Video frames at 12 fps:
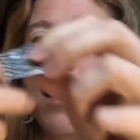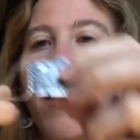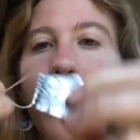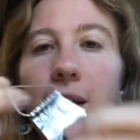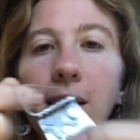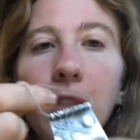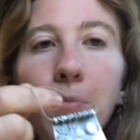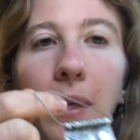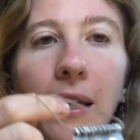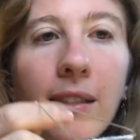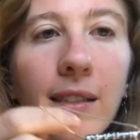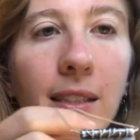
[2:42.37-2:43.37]
this
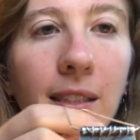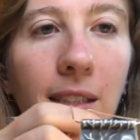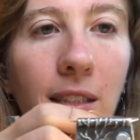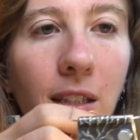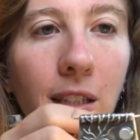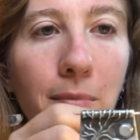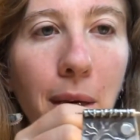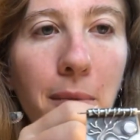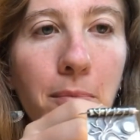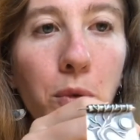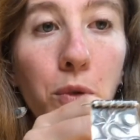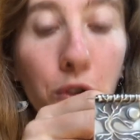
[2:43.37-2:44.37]
piece. This is called my
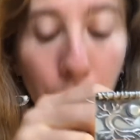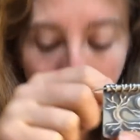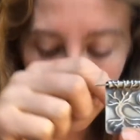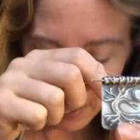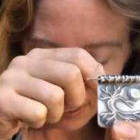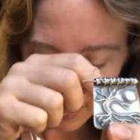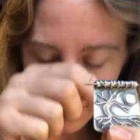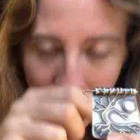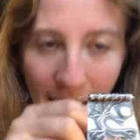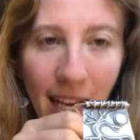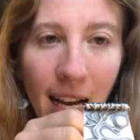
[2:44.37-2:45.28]
moon tree piece,